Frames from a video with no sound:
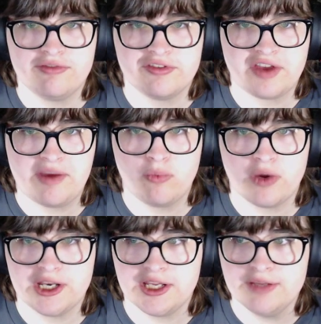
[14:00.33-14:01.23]
tab
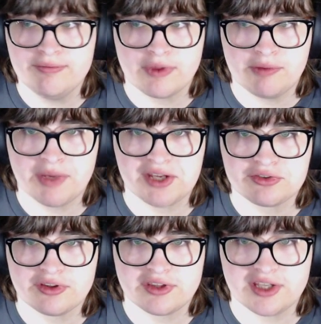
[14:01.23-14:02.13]
1 here, make sure
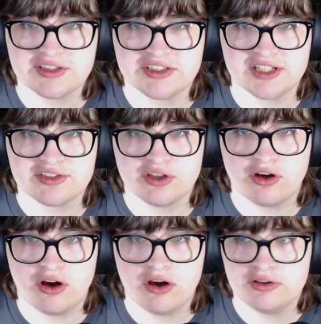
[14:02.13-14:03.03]
that that is set to
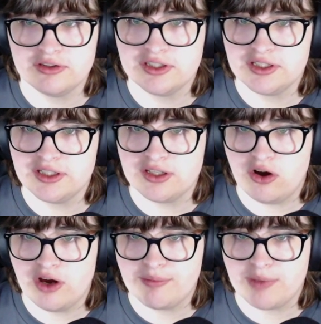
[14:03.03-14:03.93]

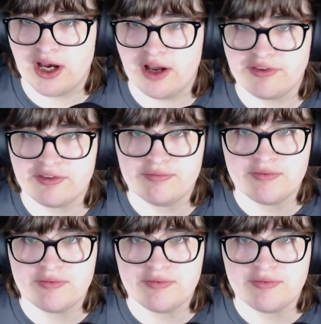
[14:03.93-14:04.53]
high pass.